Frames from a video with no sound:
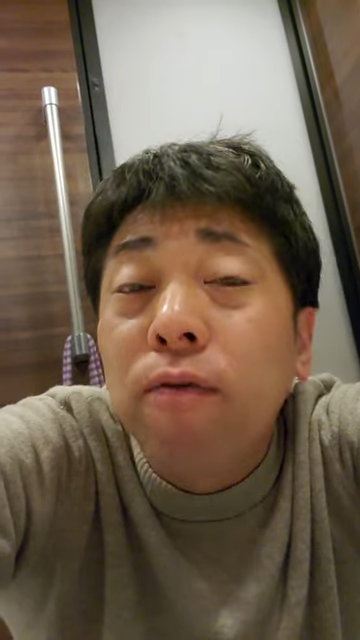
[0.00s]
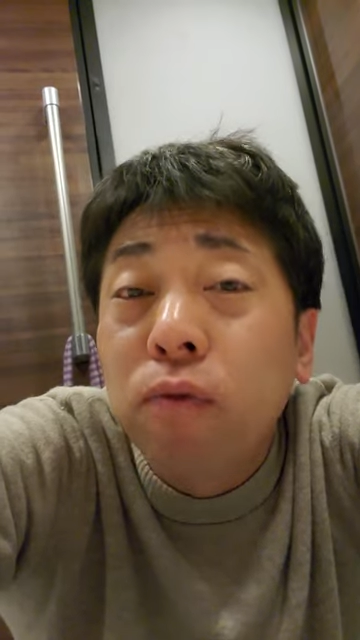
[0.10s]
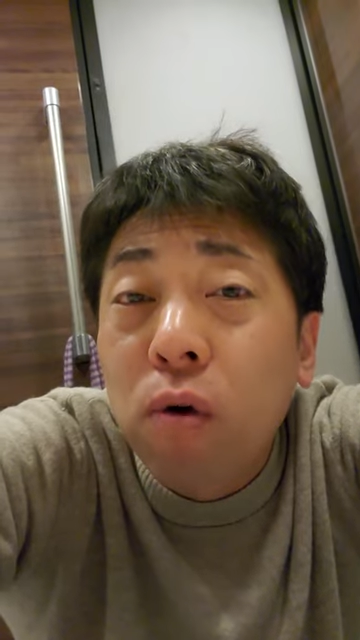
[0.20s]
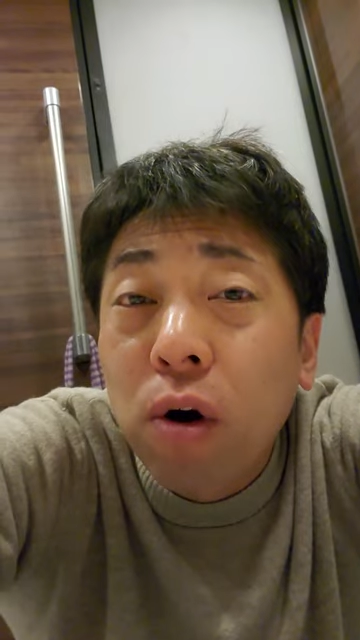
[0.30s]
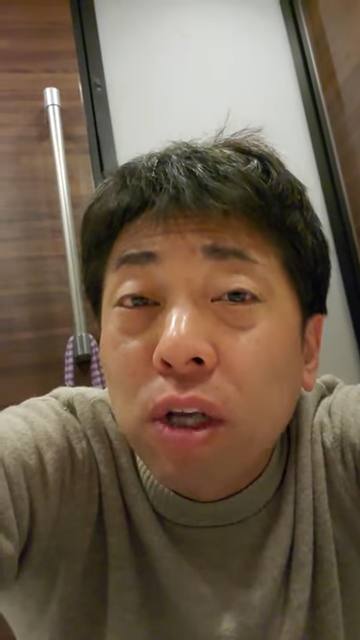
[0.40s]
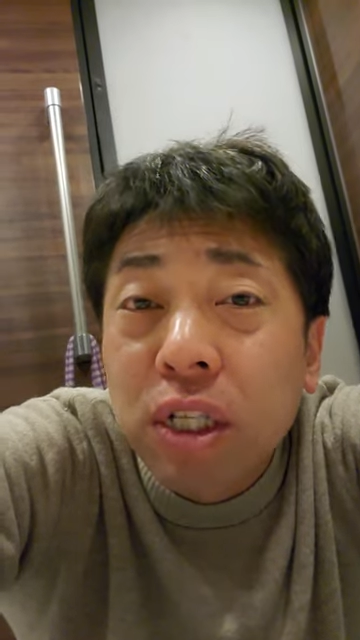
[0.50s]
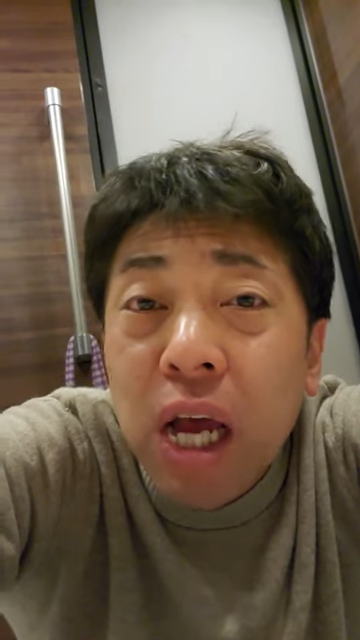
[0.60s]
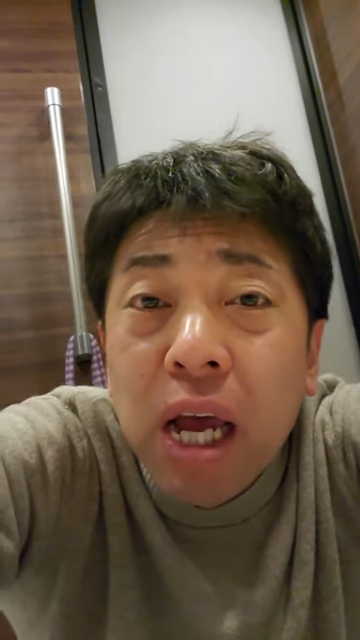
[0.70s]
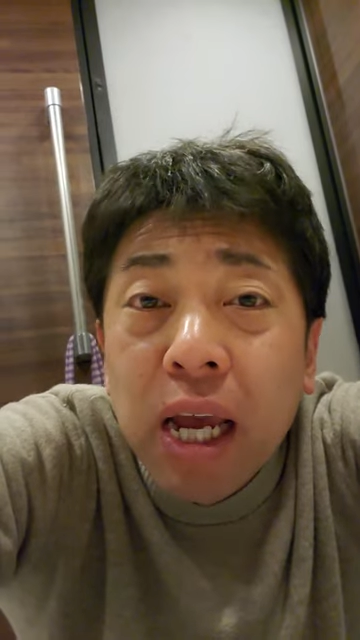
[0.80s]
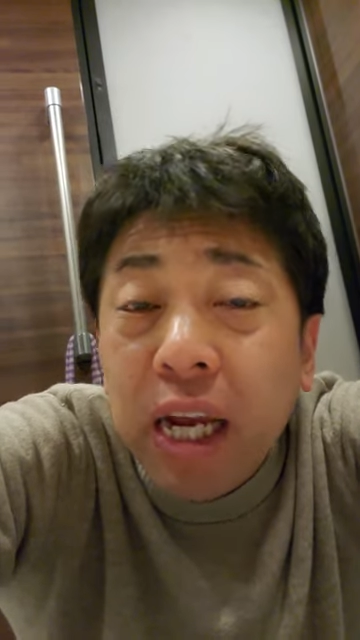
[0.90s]
force
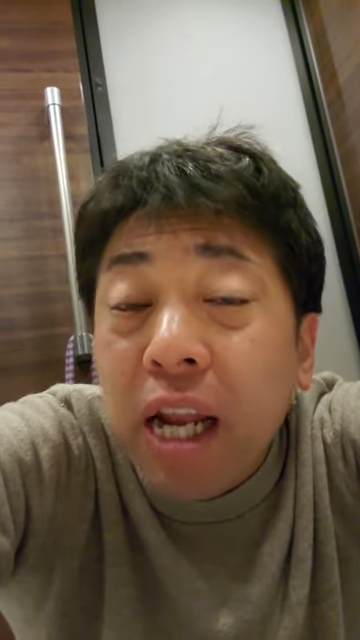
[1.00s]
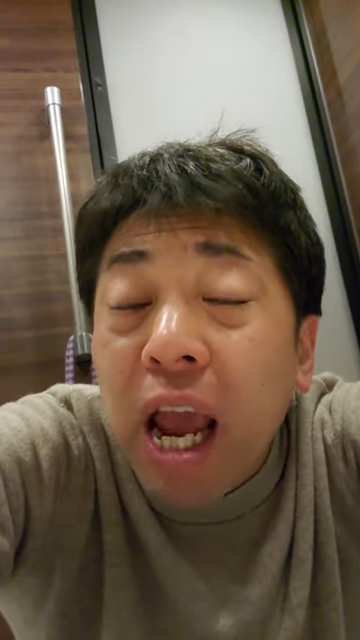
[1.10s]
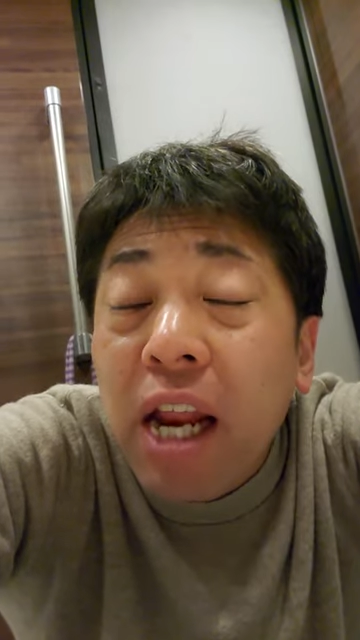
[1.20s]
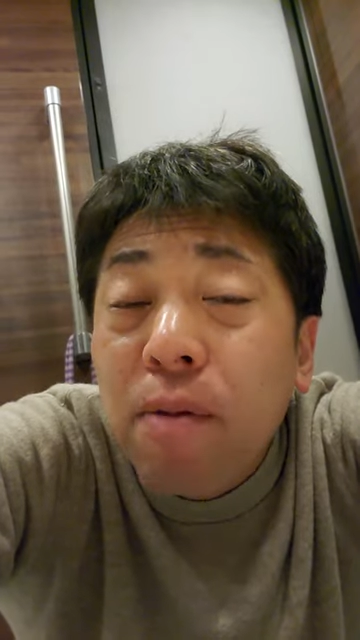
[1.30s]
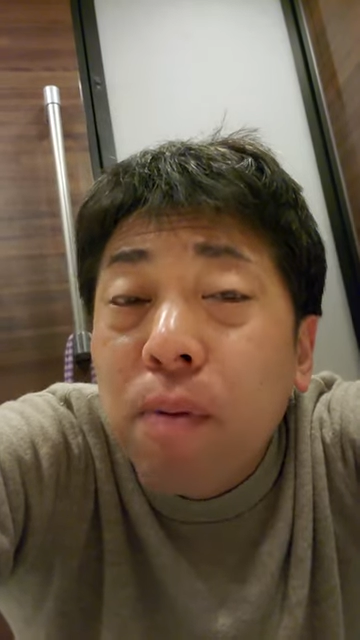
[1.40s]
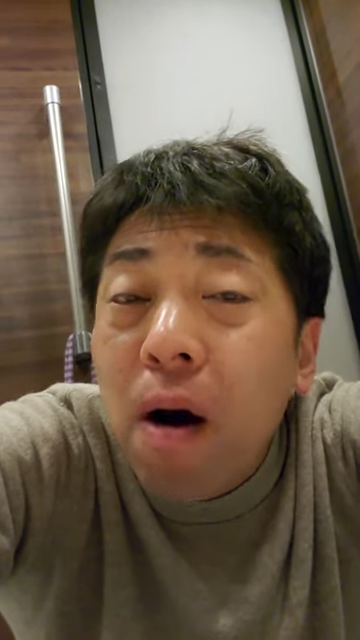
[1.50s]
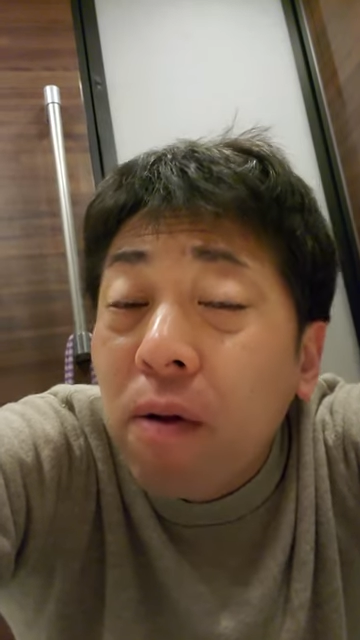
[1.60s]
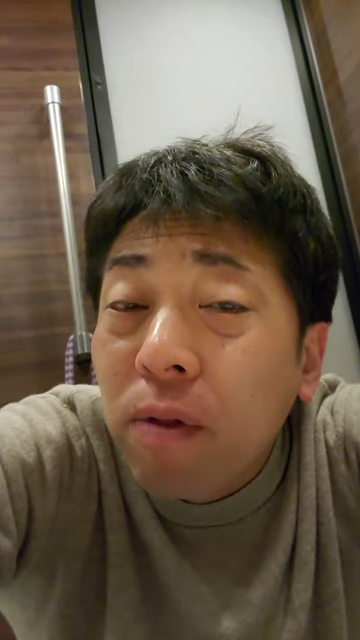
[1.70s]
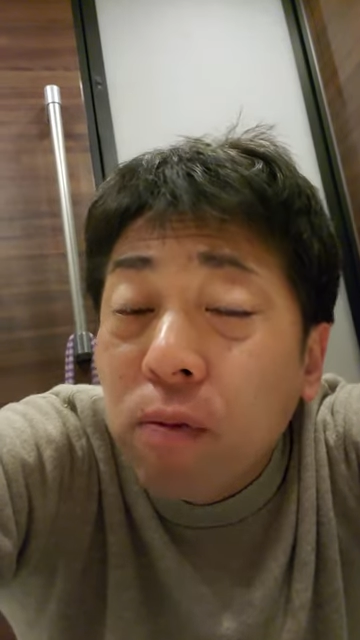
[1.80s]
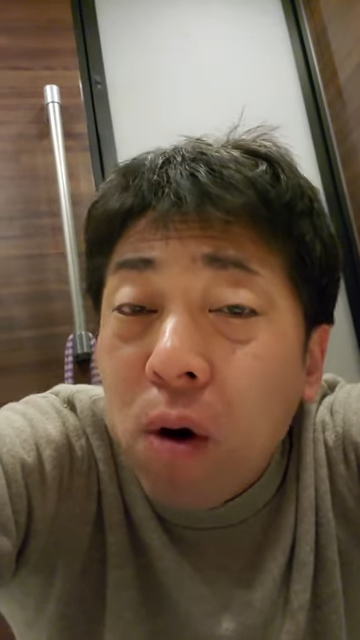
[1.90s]
in any
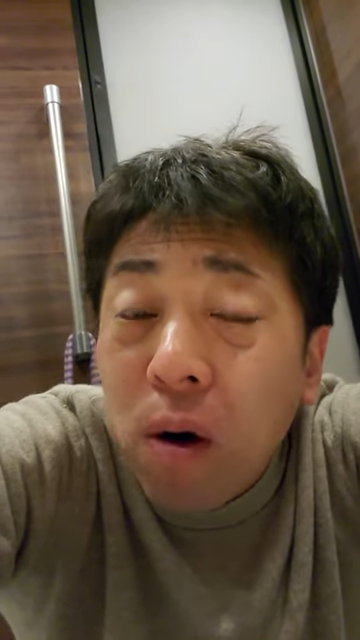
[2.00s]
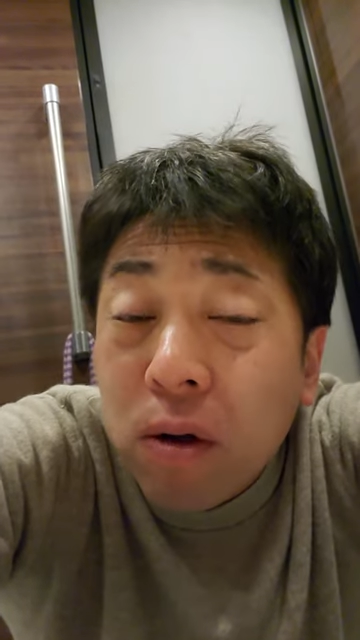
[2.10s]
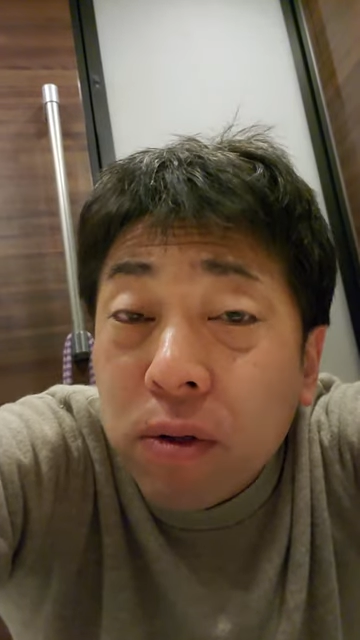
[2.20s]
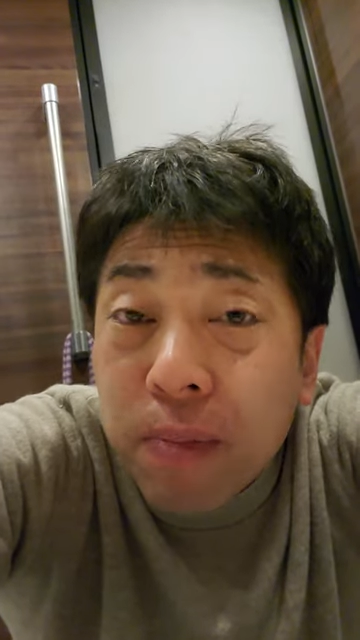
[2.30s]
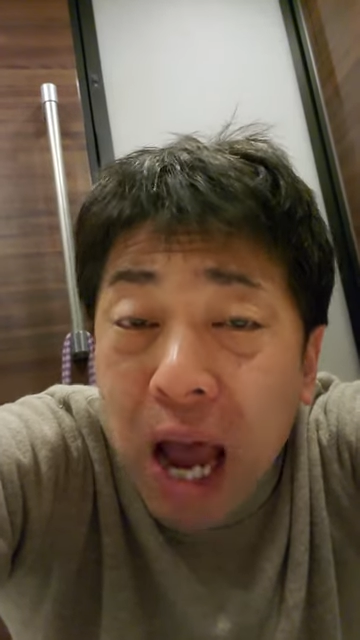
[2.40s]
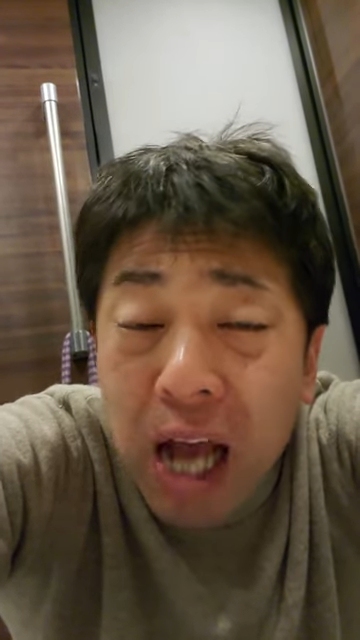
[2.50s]
part of the world,